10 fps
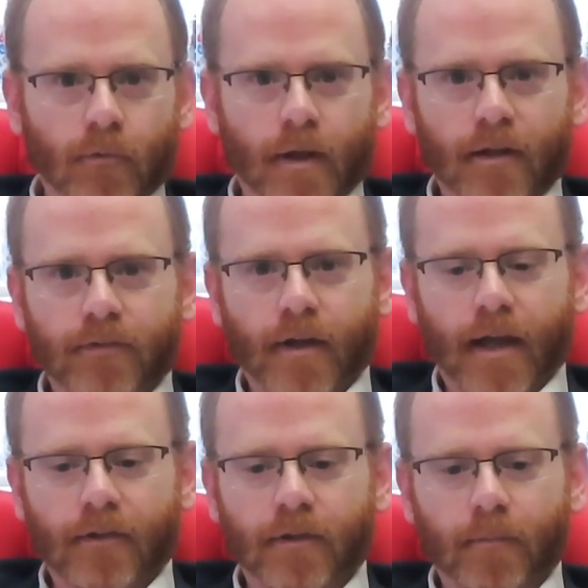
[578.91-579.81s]
I
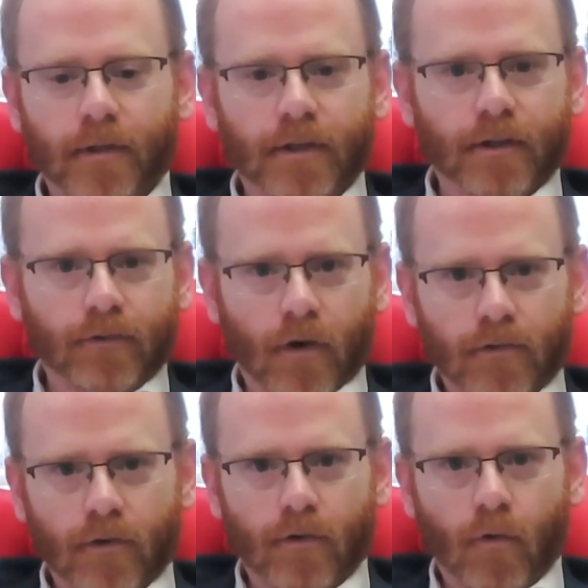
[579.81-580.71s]
asked Emily to
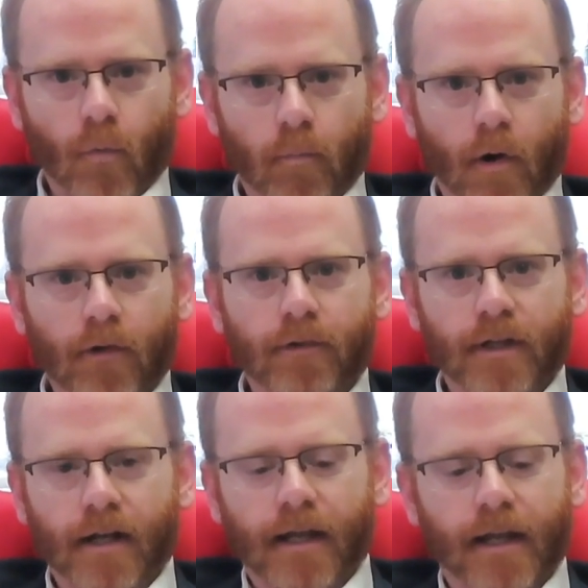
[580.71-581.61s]
talk to her old boss at
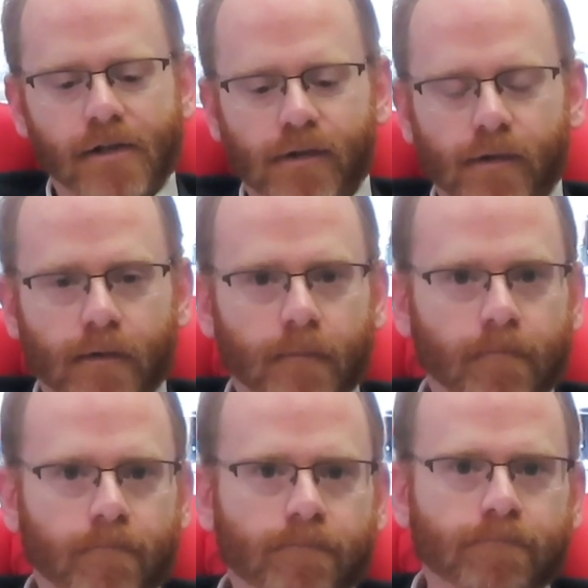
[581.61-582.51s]
NIH,
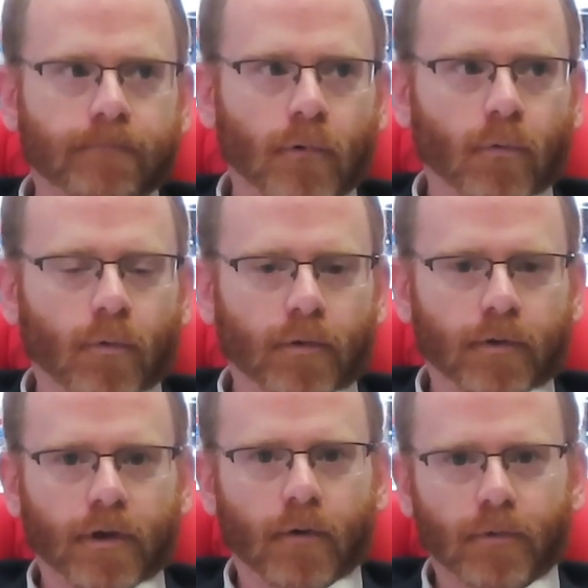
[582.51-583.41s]
who
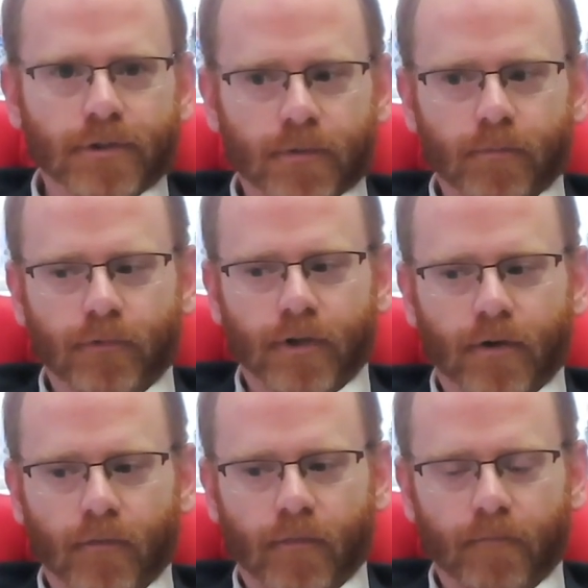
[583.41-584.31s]
when she did
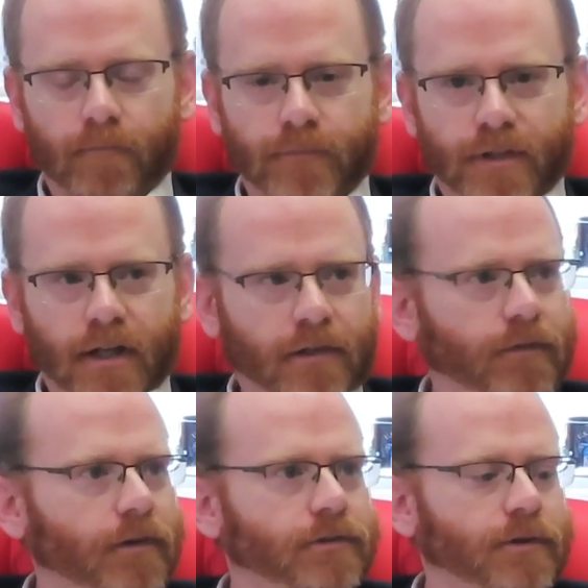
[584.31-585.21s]
her genetics
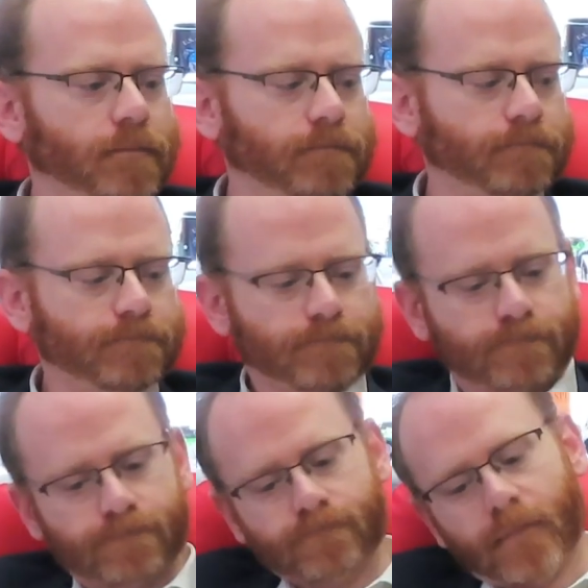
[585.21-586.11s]
fellowship,
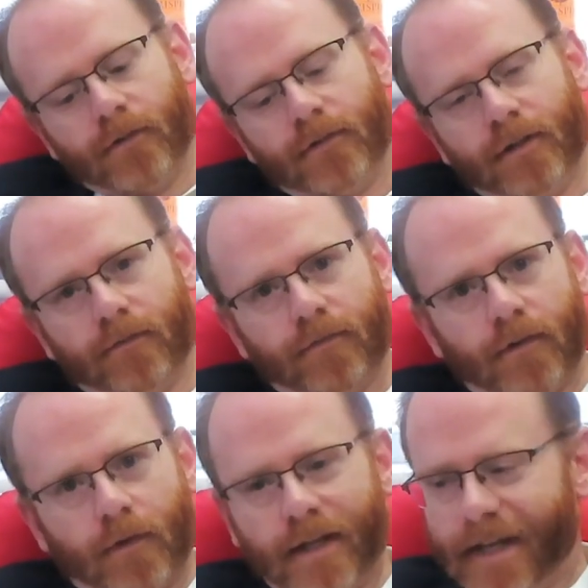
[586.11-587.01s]
and see if
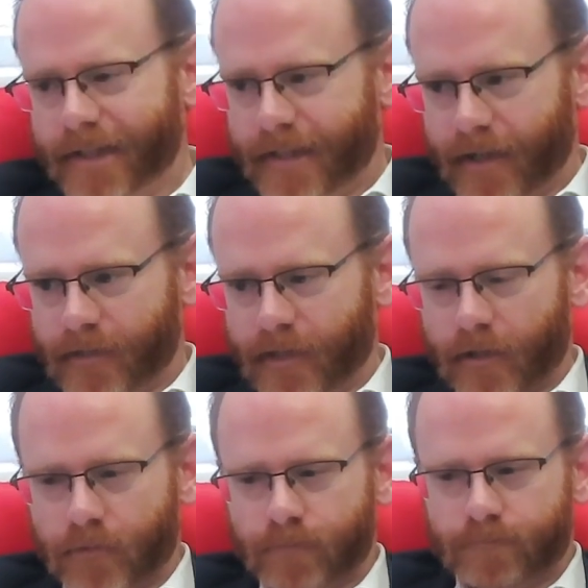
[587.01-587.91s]
he had any
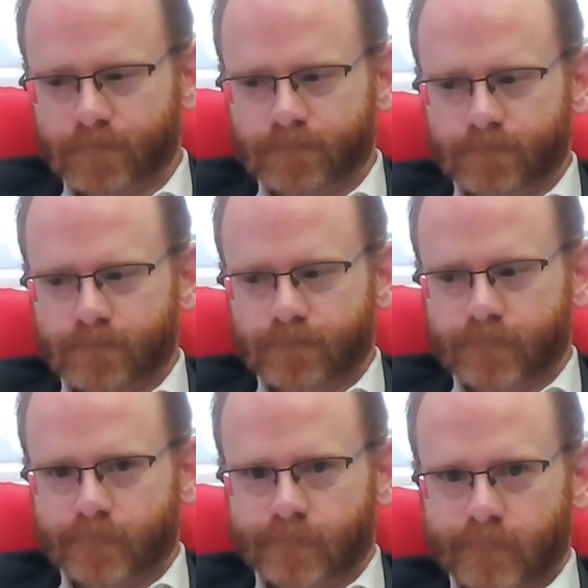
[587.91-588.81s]
contacts.
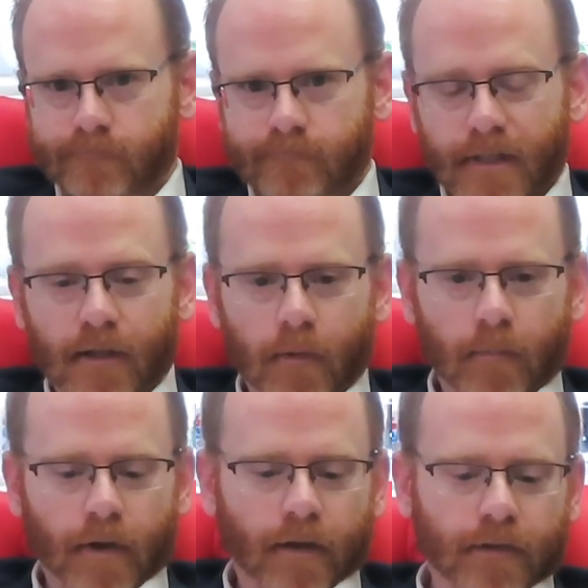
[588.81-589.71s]
But anyway,
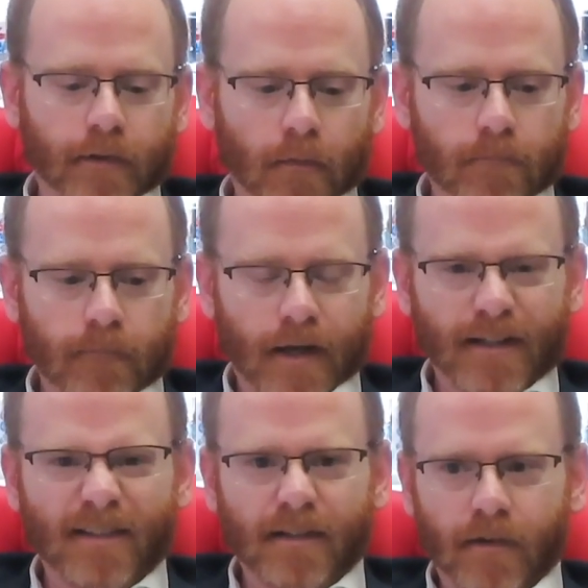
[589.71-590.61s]
I
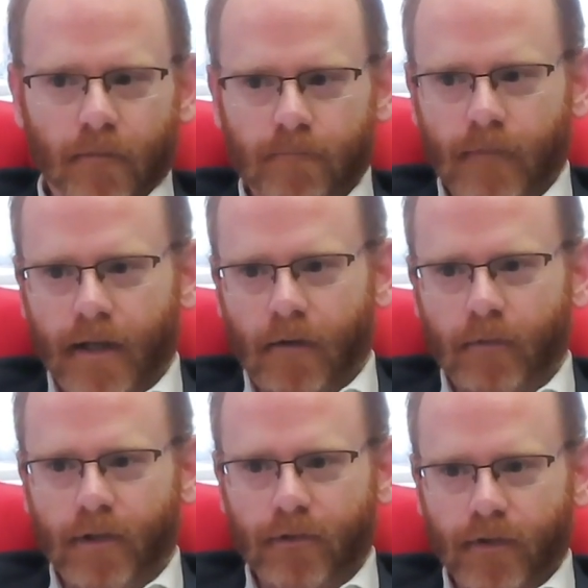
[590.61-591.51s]
just I got
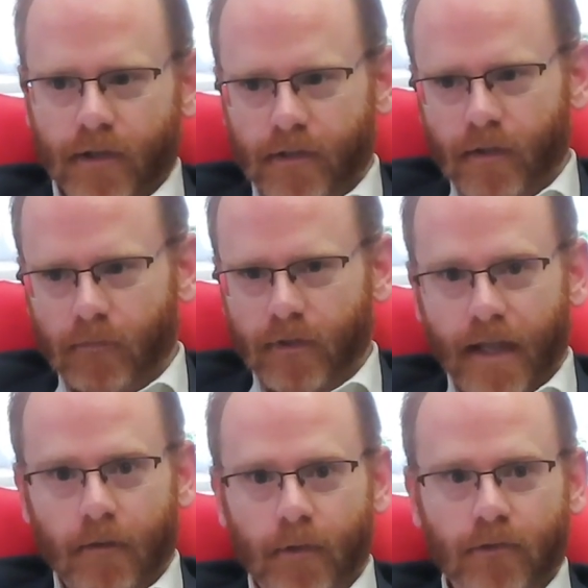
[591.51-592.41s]
really excited. I was like,
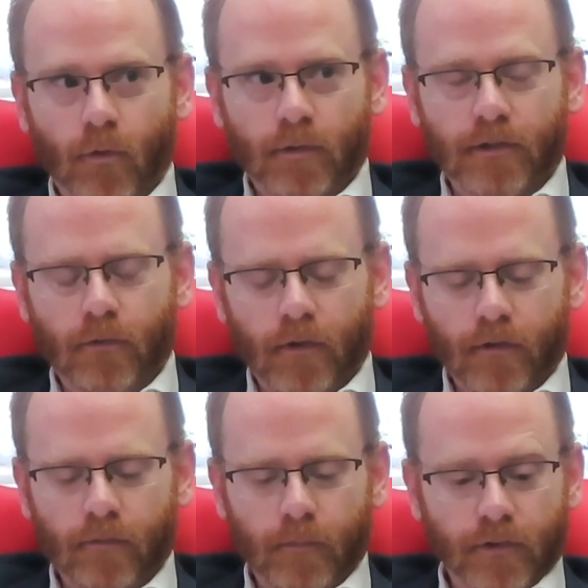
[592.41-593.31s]
hey, we could totally do
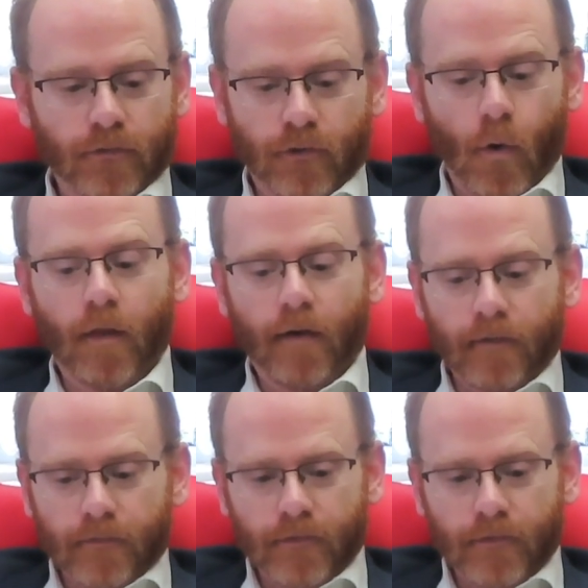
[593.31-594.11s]
this. We just go there.